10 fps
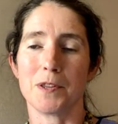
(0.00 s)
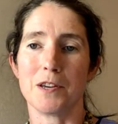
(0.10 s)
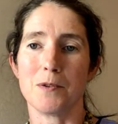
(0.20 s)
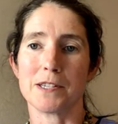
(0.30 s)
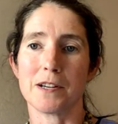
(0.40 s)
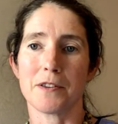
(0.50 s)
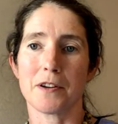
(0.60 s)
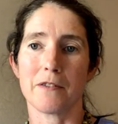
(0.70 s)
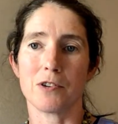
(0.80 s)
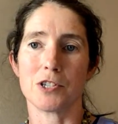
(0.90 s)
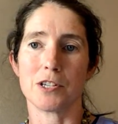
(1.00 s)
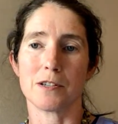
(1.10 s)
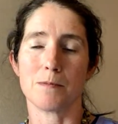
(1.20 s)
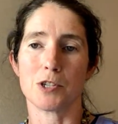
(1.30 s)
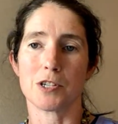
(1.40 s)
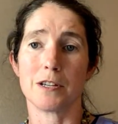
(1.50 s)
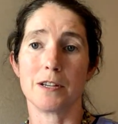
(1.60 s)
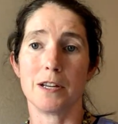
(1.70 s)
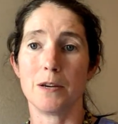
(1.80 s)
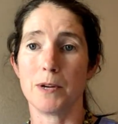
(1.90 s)
U.S. health coverage system, just
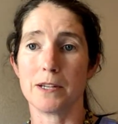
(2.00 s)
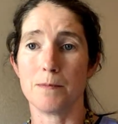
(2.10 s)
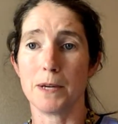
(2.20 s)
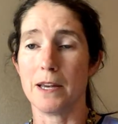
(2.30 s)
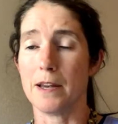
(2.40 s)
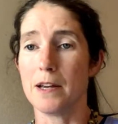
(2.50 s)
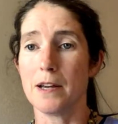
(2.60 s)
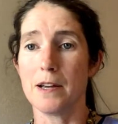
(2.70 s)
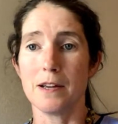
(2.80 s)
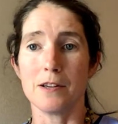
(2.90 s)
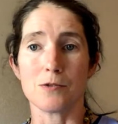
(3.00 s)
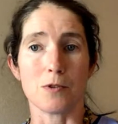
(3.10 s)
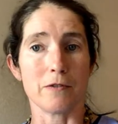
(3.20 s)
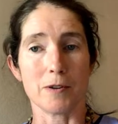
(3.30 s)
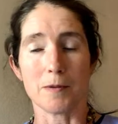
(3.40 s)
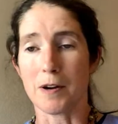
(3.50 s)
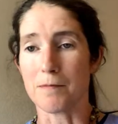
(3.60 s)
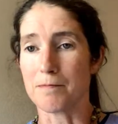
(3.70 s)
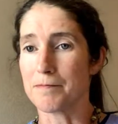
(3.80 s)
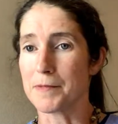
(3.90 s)
continuing to be sort of a
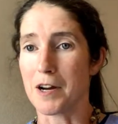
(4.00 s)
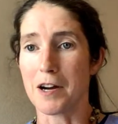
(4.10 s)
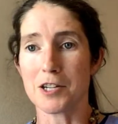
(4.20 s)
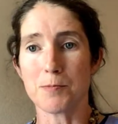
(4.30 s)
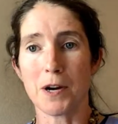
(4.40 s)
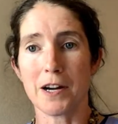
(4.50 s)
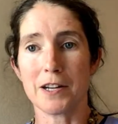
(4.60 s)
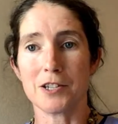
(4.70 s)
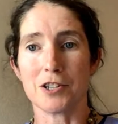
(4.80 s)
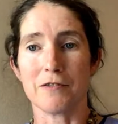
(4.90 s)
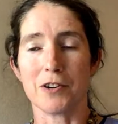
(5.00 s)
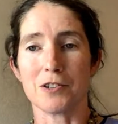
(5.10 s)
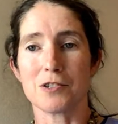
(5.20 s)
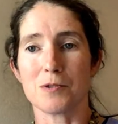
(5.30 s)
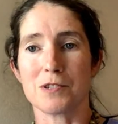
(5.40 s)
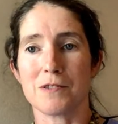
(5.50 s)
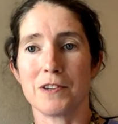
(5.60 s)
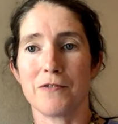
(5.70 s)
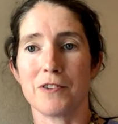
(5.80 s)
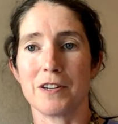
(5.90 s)
hodgepodge of all sorts of
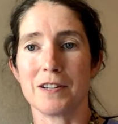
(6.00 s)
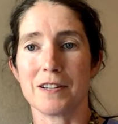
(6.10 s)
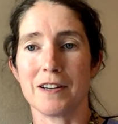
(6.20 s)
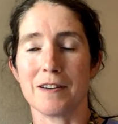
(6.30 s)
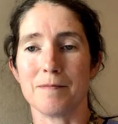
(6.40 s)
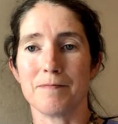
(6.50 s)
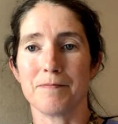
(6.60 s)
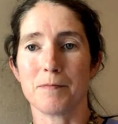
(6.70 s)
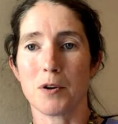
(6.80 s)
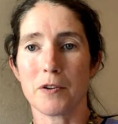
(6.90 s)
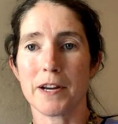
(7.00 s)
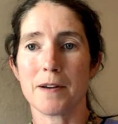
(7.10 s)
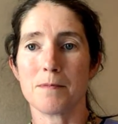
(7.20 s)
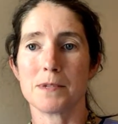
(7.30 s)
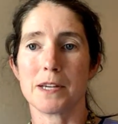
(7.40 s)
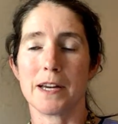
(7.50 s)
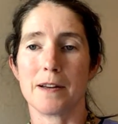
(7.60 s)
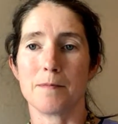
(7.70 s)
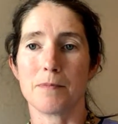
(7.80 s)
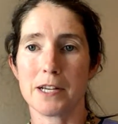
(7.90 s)
different programs
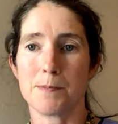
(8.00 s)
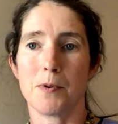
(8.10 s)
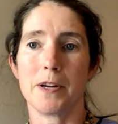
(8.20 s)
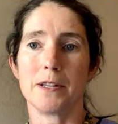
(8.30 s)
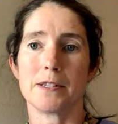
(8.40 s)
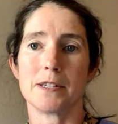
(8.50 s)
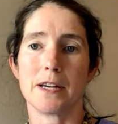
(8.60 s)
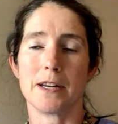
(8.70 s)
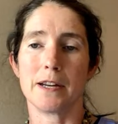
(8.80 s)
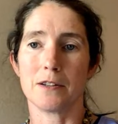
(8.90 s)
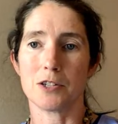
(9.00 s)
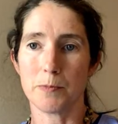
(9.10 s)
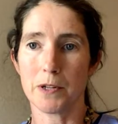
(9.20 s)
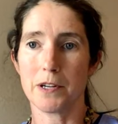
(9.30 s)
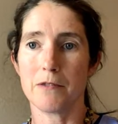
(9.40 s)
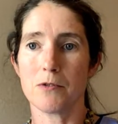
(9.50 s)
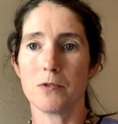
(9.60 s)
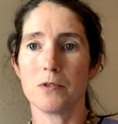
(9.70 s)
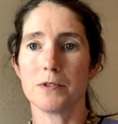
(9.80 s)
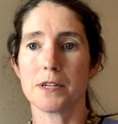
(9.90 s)
and price points and eligibility
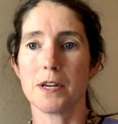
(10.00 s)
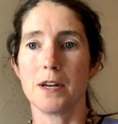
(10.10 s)
rules.